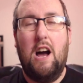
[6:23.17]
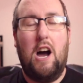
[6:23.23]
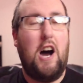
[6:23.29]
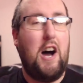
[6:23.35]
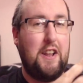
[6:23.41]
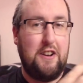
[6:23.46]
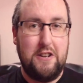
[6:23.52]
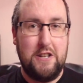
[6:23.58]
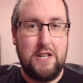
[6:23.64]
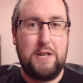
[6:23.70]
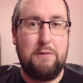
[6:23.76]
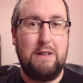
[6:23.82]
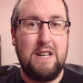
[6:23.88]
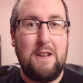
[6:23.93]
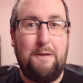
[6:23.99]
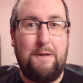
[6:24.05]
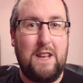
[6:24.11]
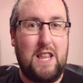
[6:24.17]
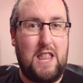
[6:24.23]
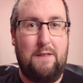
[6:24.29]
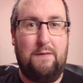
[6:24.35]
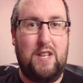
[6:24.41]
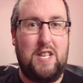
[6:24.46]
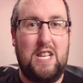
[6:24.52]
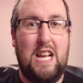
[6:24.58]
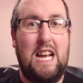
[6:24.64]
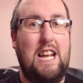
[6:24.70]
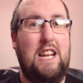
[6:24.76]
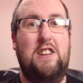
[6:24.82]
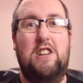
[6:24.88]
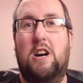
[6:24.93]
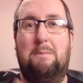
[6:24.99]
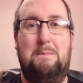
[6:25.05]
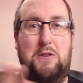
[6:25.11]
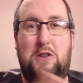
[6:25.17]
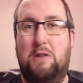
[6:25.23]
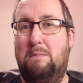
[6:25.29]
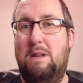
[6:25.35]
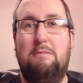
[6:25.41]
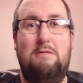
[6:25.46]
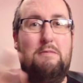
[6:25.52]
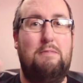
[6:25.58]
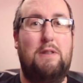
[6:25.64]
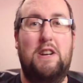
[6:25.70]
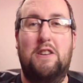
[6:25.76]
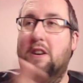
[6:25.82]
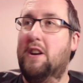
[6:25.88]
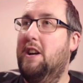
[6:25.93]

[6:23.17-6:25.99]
125th of a second up to maybe about